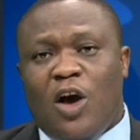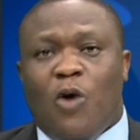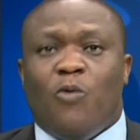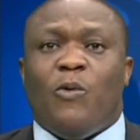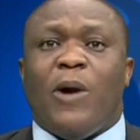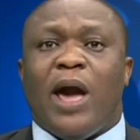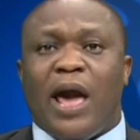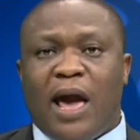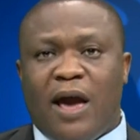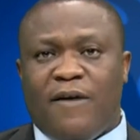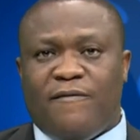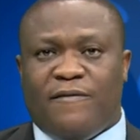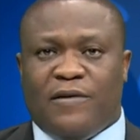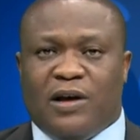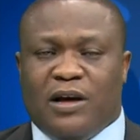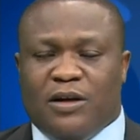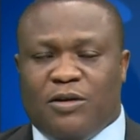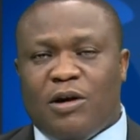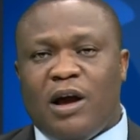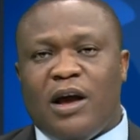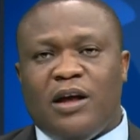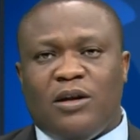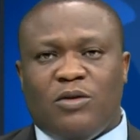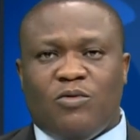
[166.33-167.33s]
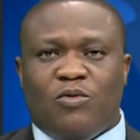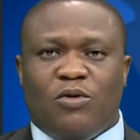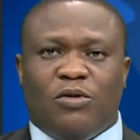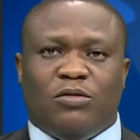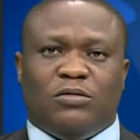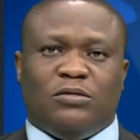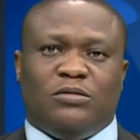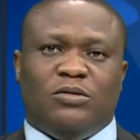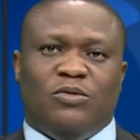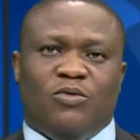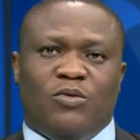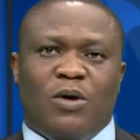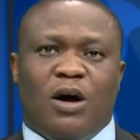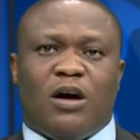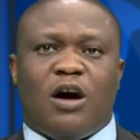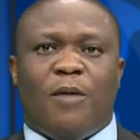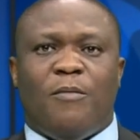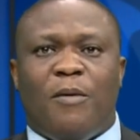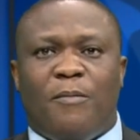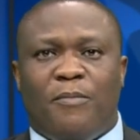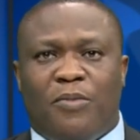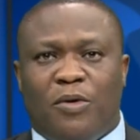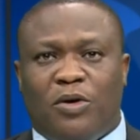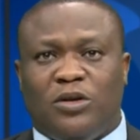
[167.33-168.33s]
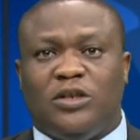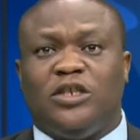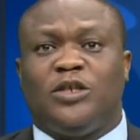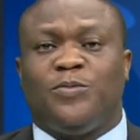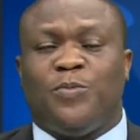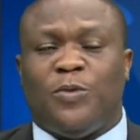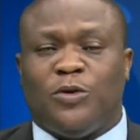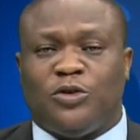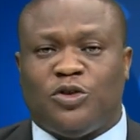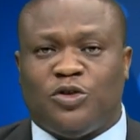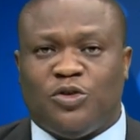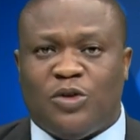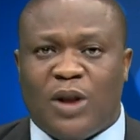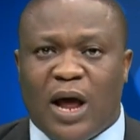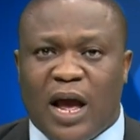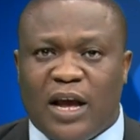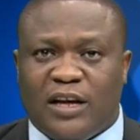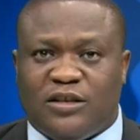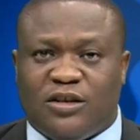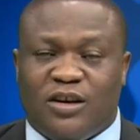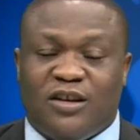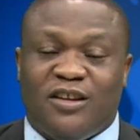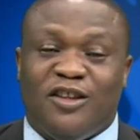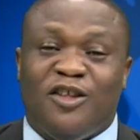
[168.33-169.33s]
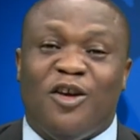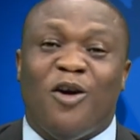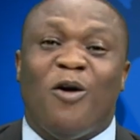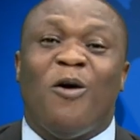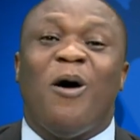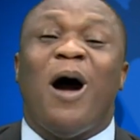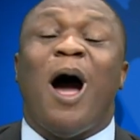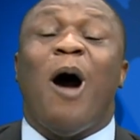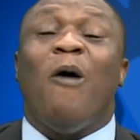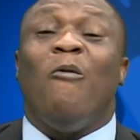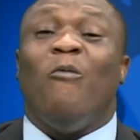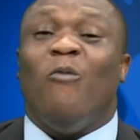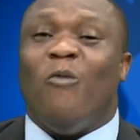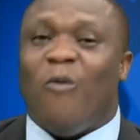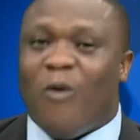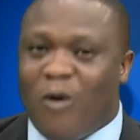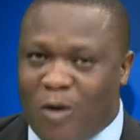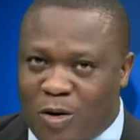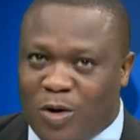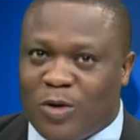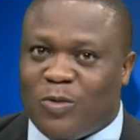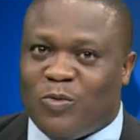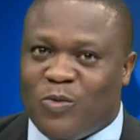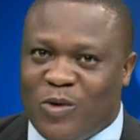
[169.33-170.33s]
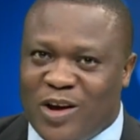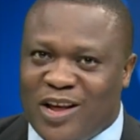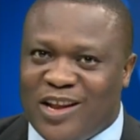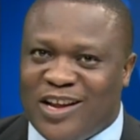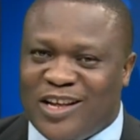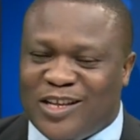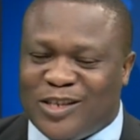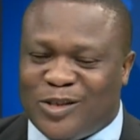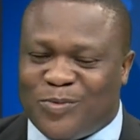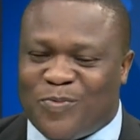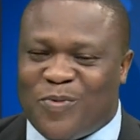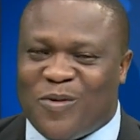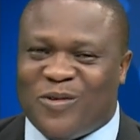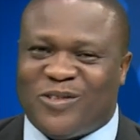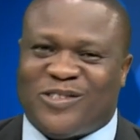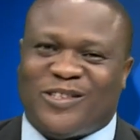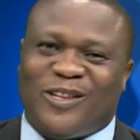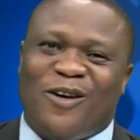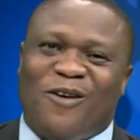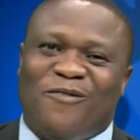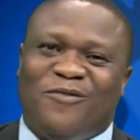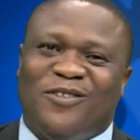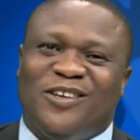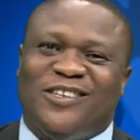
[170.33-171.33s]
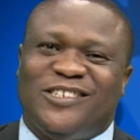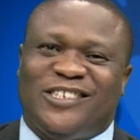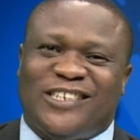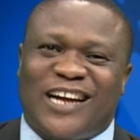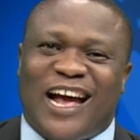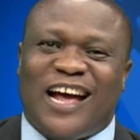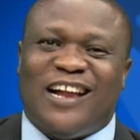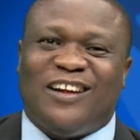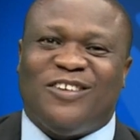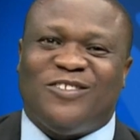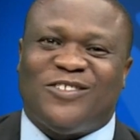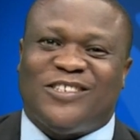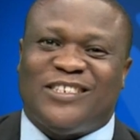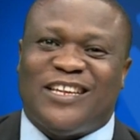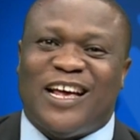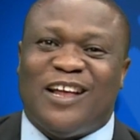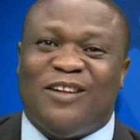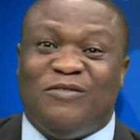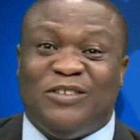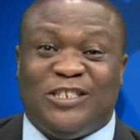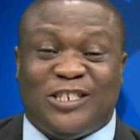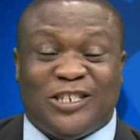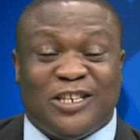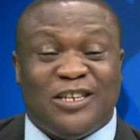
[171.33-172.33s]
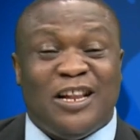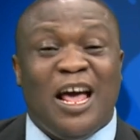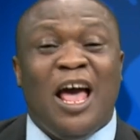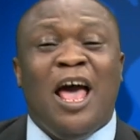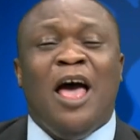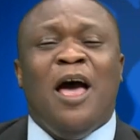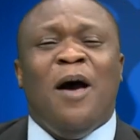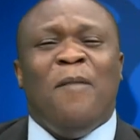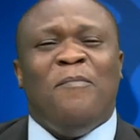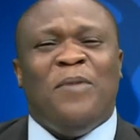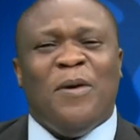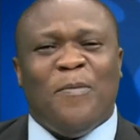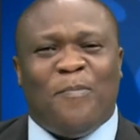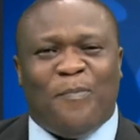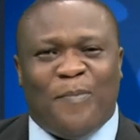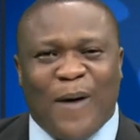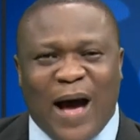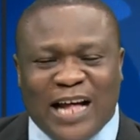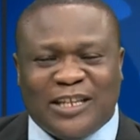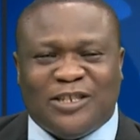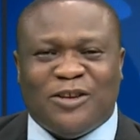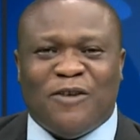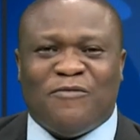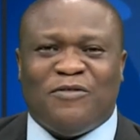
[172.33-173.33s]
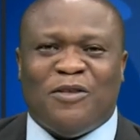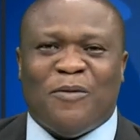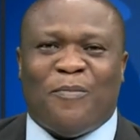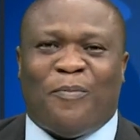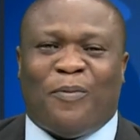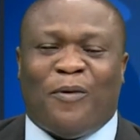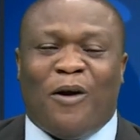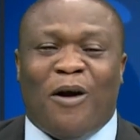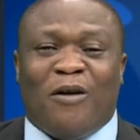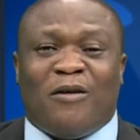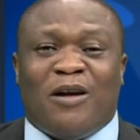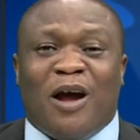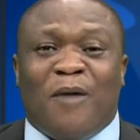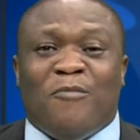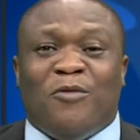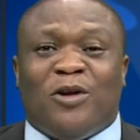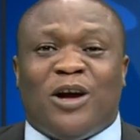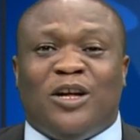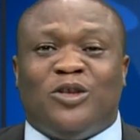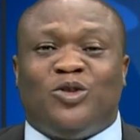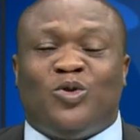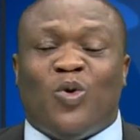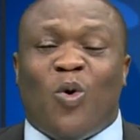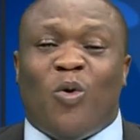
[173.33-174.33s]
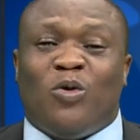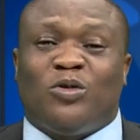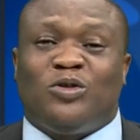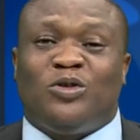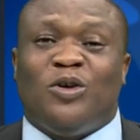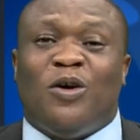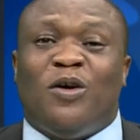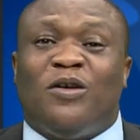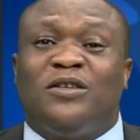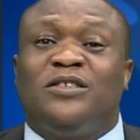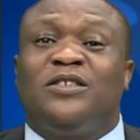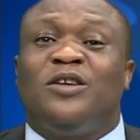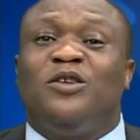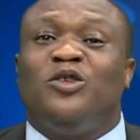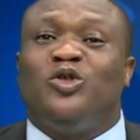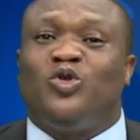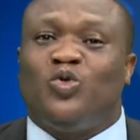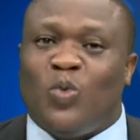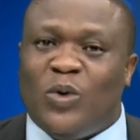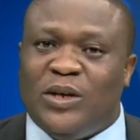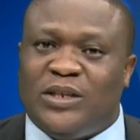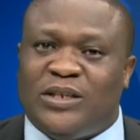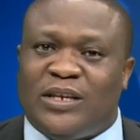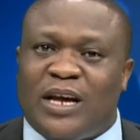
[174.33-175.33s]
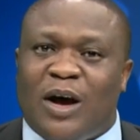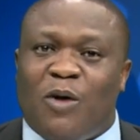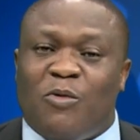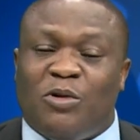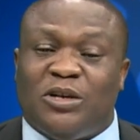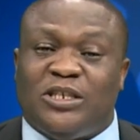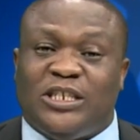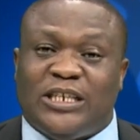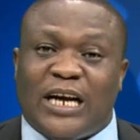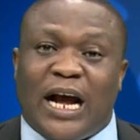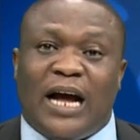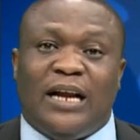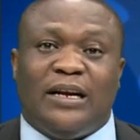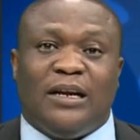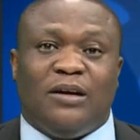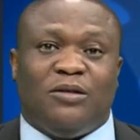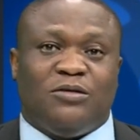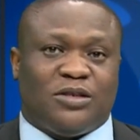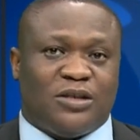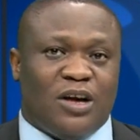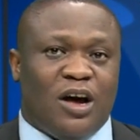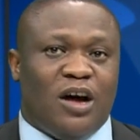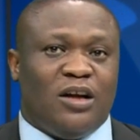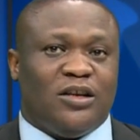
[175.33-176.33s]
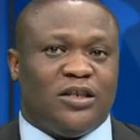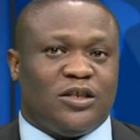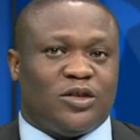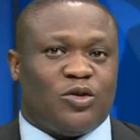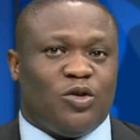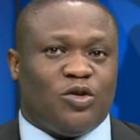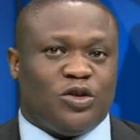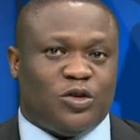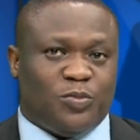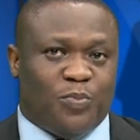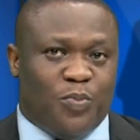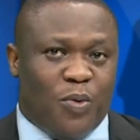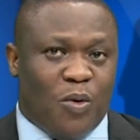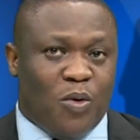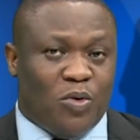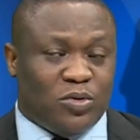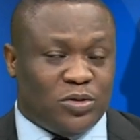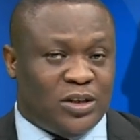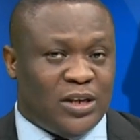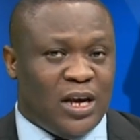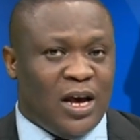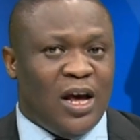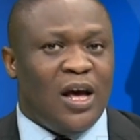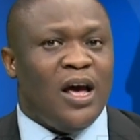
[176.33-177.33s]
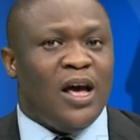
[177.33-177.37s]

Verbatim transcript: Wherever you are in the world, welcome on board. It's Sports Tonight on your award-winning, sports-loving Channels Television. Be part of the program. You can talk to us on Twitter. We're Channels_sports.